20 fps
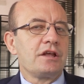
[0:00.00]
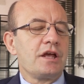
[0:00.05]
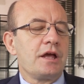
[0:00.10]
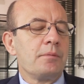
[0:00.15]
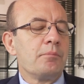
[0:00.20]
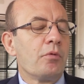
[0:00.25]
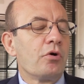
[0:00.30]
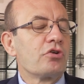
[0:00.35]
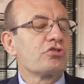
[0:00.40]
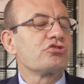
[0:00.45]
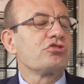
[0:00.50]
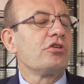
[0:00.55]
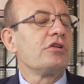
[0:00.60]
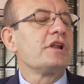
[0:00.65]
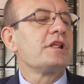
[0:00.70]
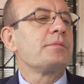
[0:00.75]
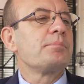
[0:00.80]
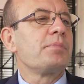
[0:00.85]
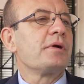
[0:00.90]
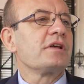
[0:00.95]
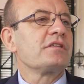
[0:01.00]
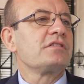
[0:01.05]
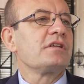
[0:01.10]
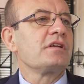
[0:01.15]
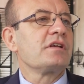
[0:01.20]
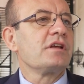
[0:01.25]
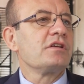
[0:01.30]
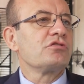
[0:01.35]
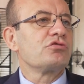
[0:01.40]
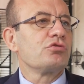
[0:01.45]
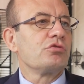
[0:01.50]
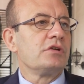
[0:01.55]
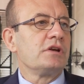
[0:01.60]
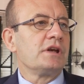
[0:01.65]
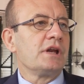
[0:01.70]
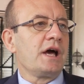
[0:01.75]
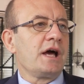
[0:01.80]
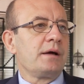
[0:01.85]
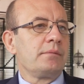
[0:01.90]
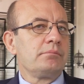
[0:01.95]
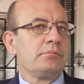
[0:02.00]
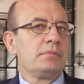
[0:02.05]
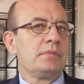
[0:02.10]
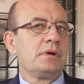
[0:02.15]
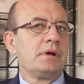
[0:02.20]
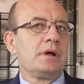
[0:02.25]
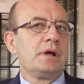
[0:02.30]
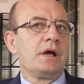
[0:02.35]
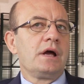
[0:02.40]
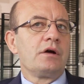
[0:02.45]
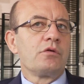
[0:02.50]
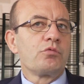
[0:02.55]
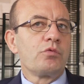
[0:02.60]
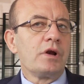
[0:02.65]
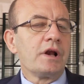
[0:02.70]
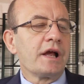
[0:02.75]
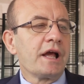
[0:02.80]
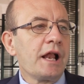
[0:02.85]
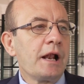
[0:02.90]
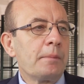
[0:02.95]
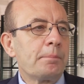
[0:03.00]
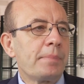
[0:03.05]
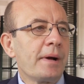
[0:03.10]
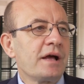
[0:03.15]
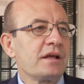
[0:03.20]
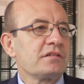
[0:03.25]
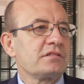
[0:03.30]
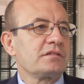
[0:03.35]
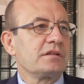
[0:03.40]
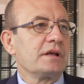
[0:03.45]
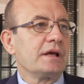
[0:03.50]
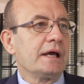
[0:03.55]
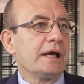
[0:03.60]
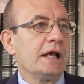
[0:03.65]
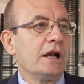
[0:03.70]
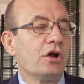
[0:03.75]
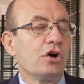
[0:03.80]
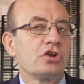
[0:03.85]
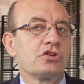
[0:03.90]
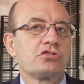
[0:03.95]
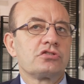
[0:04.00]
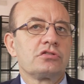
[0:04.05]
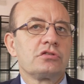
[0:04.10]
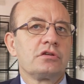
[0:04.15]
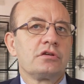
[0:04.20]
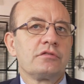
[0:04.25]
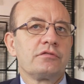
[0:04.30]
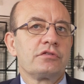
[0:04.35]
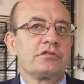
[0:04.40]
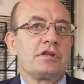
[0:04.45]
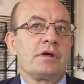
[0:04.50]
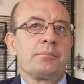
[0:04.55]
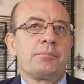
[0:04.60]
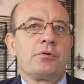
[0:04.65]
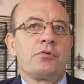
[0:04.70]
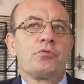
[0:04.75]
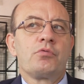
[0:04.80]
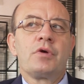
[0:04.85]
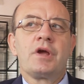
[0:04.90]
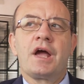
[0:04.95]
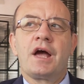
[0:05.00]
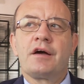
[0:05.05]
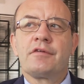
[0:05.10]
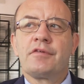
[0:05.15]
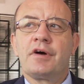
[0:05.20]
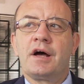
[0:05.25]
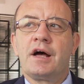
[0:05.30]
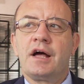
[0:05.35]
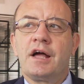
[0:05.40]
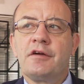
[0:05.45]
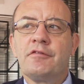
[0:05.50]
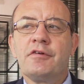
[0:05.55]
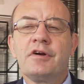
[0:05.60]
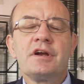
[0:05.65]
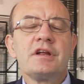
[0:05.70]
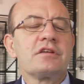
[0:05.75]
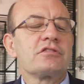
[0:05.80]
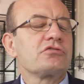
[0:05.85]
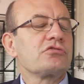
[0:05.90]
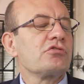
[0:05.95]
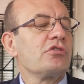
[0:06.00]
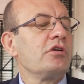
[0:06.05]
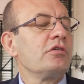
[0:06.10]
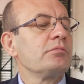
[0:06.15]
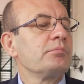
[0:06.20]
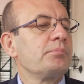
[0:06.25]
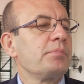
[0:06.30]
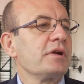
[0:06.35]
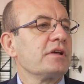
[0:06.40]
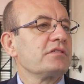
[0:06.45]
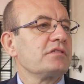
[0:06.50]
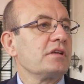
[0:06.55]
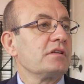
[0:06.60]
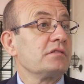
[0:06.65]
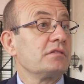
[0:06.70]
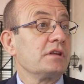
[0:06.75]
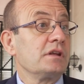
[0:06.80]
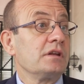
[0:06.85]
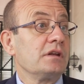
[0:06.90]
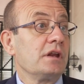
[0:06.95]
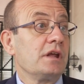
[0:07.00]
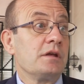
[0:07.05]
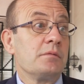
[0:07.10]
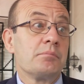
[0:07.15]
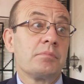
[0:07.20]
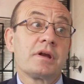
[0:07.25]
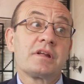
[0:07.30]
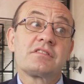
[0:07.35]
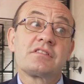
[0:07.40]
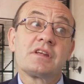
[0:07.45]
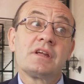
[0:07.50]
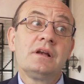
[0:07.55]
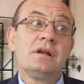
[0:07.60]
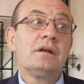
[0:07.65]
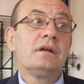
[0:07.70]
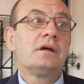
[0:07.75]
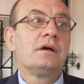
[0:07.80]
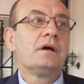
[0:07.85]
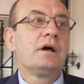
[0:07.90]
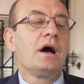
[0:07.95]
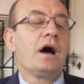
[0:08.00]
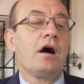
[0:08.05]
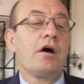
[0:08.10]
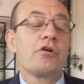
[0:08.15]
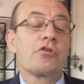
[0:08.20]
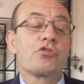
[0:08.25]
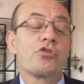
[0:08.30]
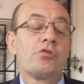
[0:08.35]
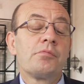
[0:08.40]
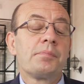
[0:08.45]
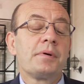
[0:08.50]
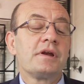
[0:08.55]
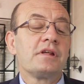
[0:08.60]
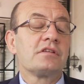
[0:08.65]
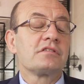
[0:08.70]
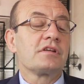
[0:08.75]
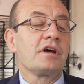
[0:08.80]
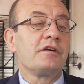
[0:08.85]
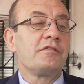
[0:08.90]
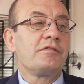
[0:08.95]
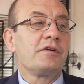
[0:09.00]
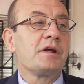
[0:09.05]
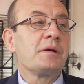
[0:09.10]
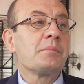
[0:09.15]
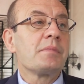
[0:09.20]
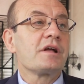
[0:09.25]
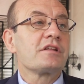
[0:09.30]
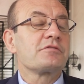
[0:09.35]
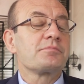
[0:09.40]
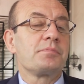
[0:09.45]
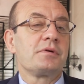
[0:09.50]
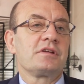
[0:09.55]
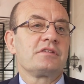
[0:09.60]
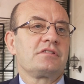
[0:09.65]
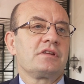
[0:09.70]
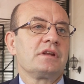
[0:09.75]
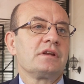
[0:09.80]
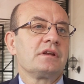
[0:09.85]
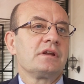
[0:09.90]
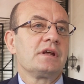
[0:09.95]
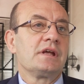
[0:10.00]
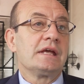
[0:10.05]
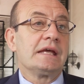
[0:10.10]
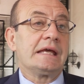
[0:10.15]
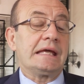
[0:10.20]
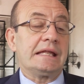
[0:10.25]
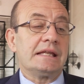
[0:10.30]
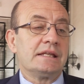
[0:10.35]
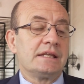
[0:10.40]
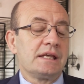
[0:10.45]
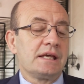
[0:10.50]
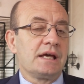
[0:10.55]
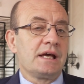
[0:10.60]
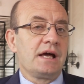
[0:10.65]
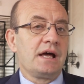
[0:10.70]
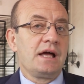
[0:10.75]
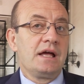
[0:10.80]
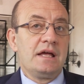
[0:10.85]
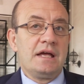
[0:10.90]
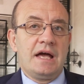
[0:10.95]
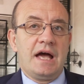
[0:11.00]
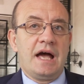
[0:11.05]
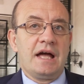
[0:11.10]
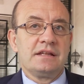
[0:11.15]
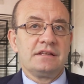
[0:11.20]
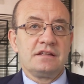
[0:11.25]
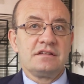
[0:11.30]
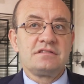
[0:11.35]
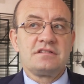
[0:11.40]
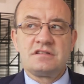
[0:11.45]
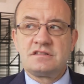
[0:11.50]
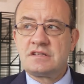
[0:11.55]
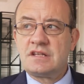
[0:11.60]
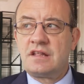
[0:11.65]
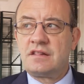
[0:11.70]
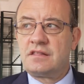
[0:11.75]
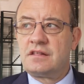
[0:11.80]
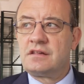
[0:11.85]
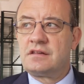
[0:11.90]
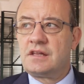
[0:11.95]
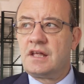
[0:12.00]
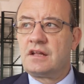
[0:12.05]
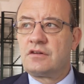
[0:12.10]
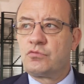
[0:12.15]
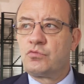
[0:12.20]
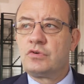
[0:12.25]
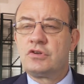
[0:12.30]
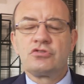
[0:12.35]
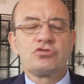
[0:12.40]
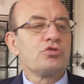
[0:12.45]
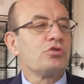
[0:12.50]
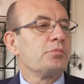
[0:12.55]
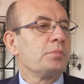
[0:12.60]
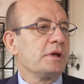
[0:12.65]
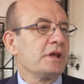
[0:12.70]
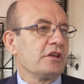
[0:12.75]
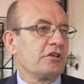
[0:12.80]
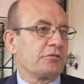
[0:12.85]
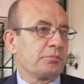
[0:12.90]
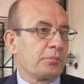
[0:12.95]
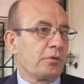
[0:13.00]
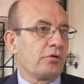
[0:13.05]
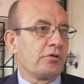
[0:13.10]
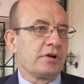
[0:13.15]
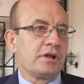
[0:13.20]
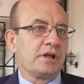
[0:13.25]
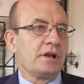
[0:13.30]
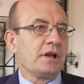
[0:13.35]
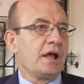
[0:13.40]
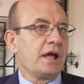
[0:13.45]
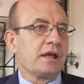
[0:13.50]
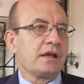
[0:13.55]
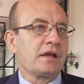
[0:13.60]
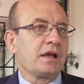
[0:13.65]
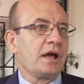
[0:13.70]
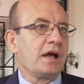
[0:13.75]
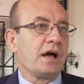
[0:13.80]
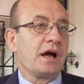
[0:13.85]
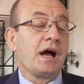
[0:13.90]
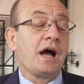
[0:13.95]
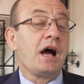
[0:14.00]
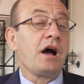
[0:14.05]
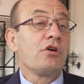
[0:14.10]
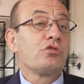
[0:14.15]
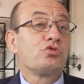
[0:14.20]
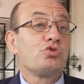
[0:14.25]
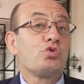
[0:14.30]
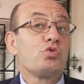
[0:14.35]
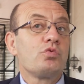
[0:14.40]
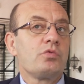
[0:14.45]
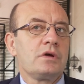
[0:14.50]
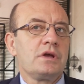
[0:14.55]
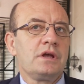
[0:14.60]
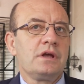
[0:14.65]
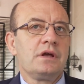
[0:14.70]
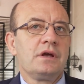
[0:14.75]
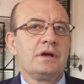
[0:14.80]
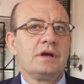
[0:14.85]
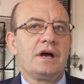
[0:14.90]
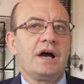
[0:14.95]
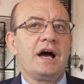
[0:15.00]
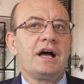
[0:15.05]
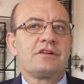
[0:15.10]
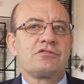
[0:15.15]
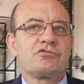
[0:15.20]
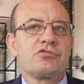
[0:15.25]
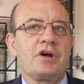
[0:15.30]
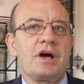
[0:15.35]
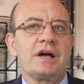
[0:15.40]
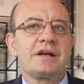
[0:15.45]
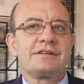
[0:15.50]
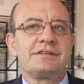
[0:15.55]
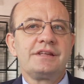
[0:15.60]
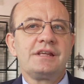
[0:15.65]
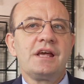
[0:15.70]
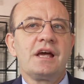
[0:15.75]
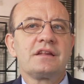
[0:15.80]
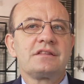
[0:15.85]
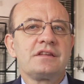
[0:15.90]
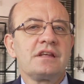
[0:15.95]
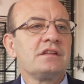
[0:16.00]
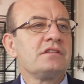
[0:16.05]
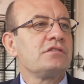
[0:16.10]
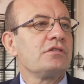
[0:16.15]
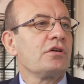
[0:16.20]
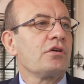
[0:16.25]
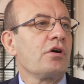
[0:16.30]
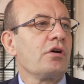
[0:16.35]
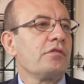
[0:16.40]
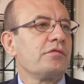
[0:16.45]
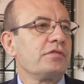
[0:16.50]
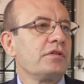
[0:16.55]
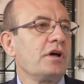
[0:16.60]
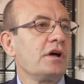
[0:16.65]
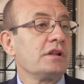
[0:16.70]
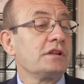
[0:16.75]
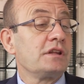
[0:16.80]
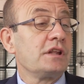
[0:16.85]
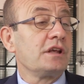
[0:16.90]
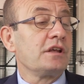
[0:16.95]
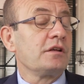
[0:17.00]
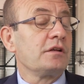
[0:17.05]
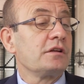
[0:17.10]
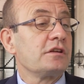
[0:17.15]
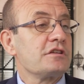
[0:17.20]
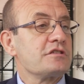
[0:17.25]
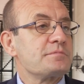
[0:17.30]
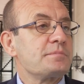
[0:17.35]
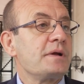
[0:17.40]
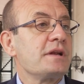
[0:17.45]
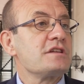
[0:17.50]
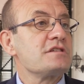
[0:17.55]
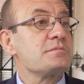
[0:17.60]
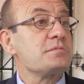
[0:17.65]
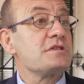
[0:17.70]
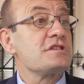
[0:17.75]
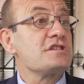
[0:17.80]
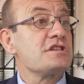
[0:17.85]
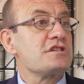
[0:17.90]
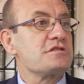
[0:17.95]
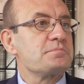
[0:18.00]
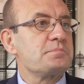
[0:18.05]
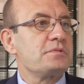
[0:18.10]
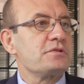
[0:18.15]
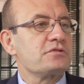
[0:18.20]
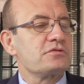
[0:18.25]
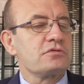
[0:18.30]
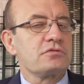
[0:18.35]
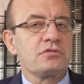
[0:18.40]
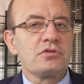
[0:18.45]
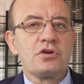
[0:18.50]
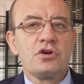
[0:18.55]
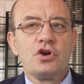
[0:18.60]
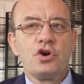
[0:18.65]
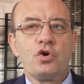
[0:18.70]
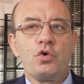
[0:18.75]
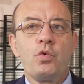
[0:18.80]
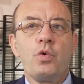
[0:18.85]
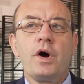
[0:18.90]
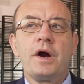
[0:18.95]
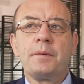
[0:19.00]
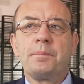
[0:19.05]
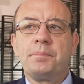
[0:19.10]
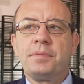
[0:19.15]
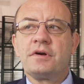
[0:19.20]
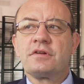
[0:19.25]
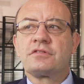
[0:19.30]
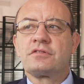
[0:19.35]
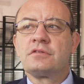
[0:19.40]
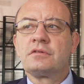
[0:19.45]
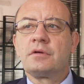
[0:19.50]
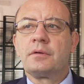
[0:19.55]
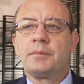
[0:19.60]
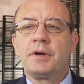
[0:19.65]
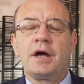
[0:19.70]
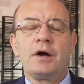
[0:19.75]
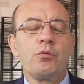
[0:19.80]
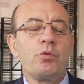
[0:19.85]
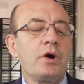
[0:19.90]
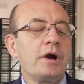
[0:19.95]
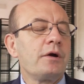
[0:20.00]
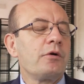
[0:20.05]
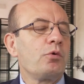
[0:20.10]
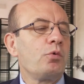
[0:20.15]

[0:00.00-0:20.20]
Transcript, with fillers: a, more solid presence in Suriname will help us a lot. For example, we have a, very strong presence in, in Brazil. Our companies are very much present there. And this is something that we should be exploring, like uh, how do we attract the attention of the, the, the Spanish business person who are, person, uh, who, are,